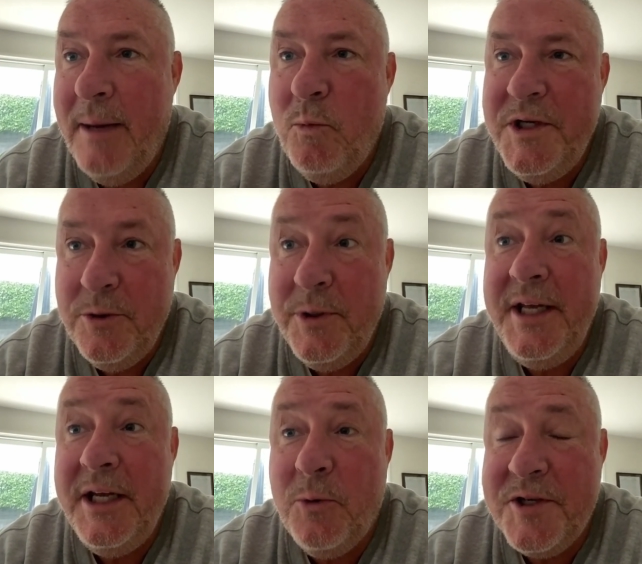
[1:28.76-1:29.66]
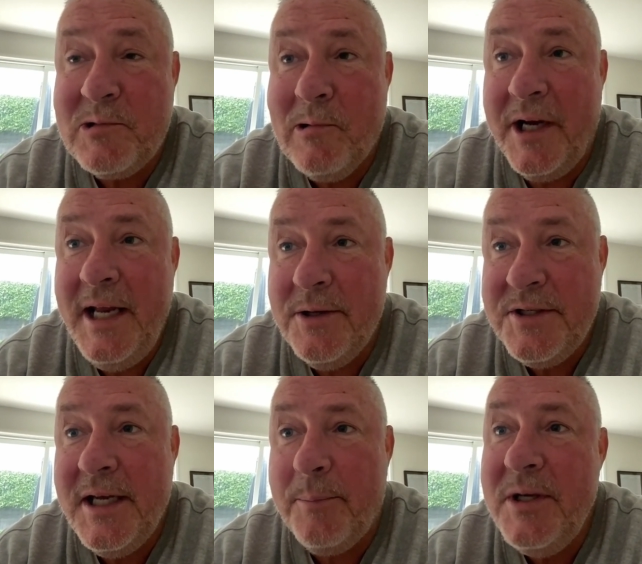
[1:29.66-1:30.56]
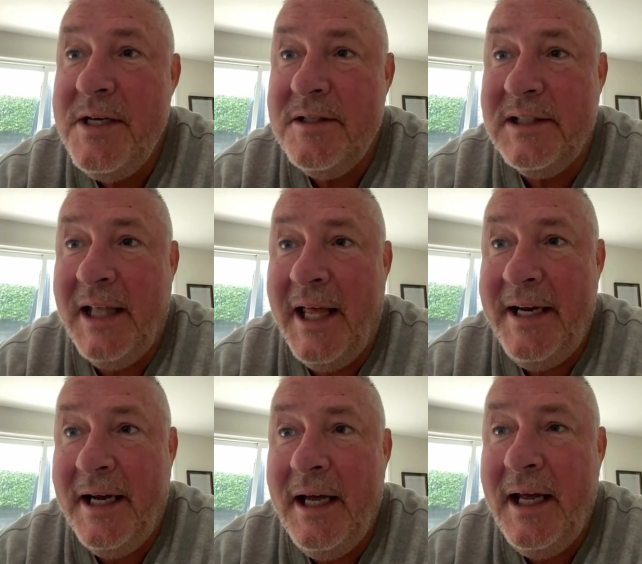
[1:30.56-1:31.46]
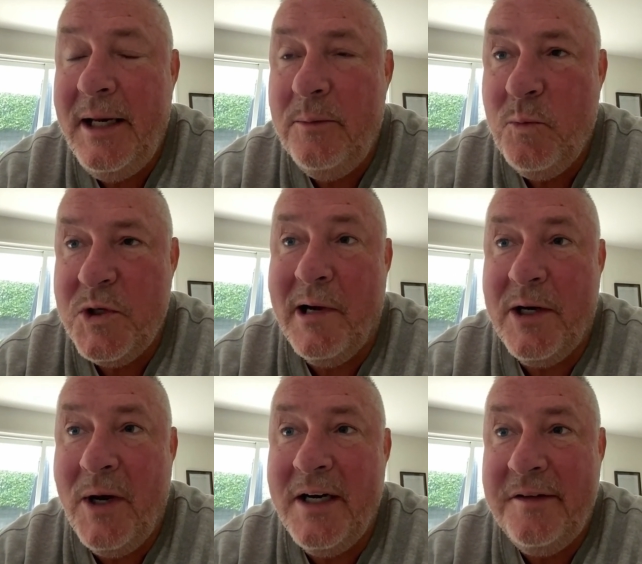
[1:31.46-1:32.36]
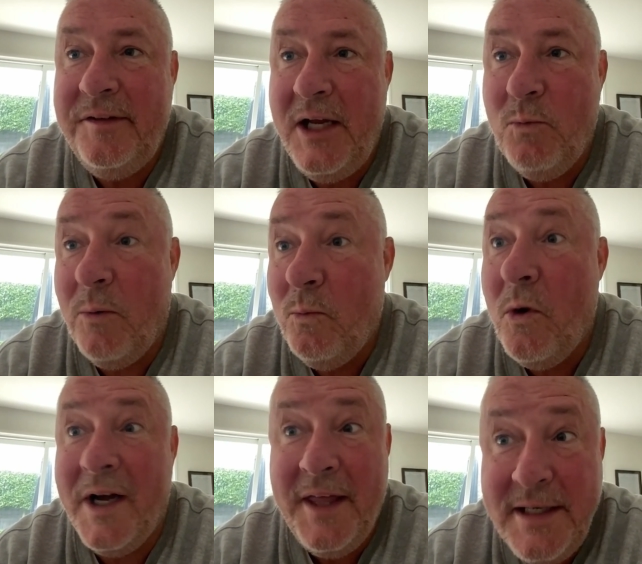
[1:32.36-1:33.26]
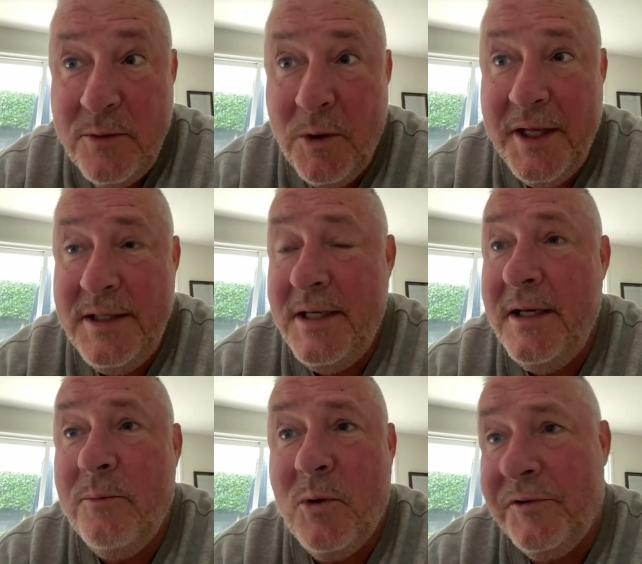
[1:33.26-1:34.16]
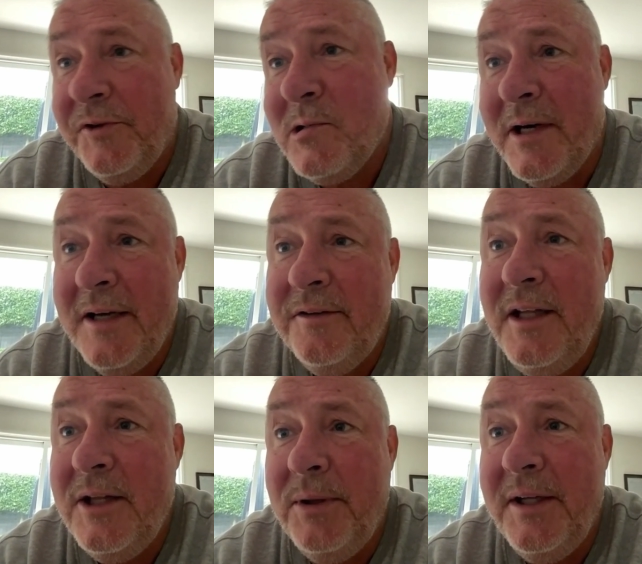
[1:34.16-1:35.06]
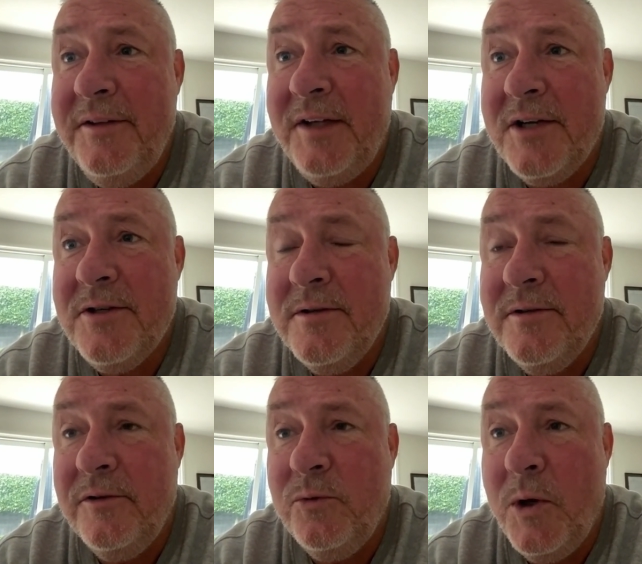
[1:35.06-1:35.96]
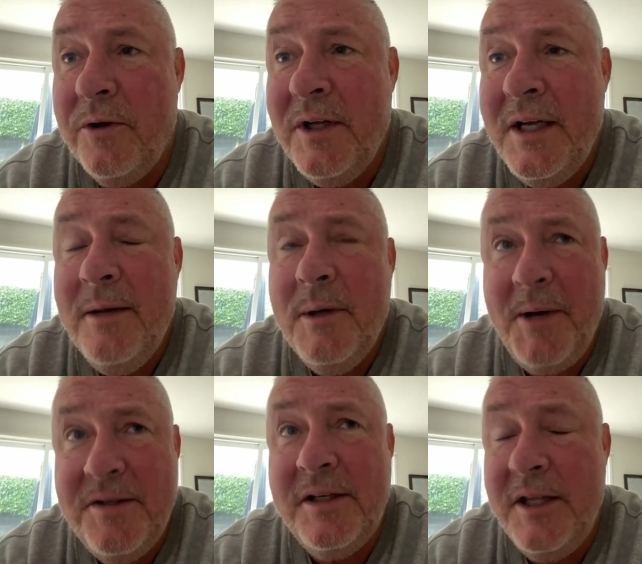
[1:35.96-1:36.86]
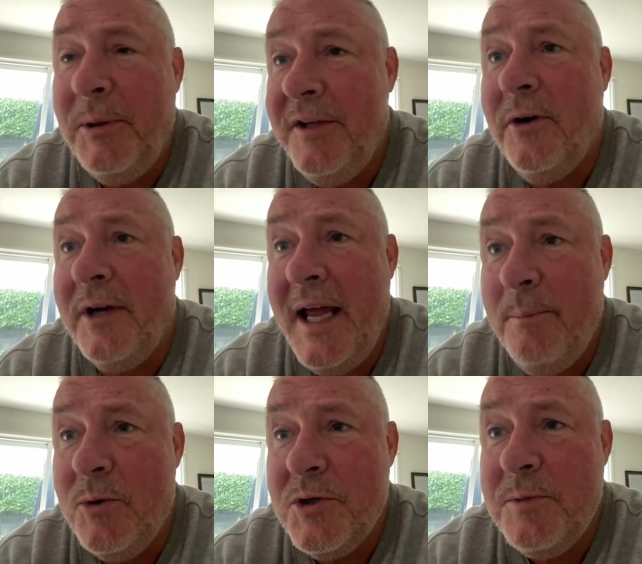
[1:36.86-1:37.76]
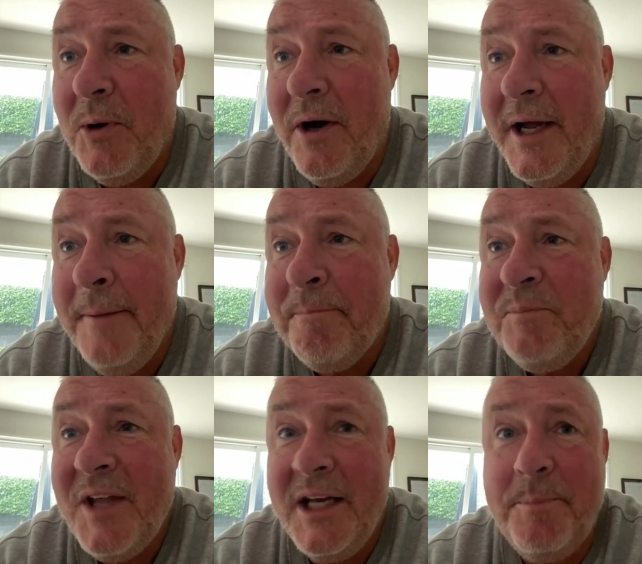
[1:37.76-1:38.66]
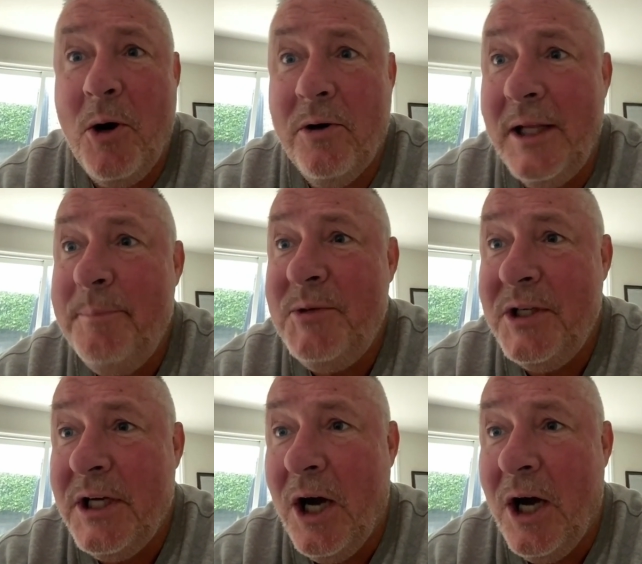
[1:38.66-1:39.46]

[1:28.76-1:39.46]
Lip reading: We're doing the inquest right now. It's a couple of years later, and we're trying to understand why they did what they did, and we're also trying to understand the police actions as well. But basically, the police got ambushed by an apocalyptic cult.